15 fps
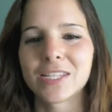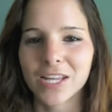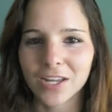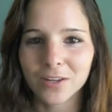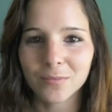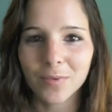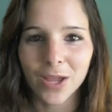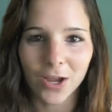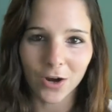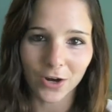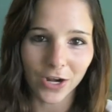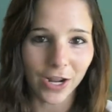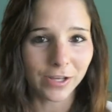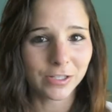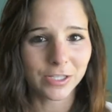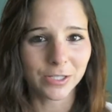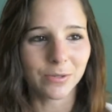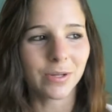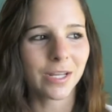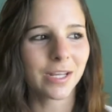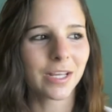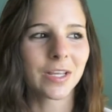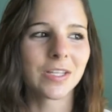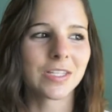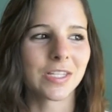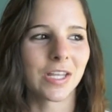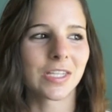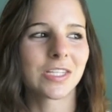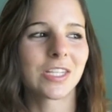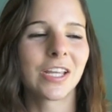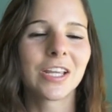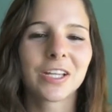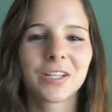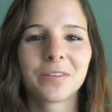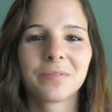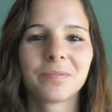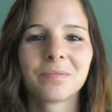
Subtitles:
sang my heart out to it because that's like,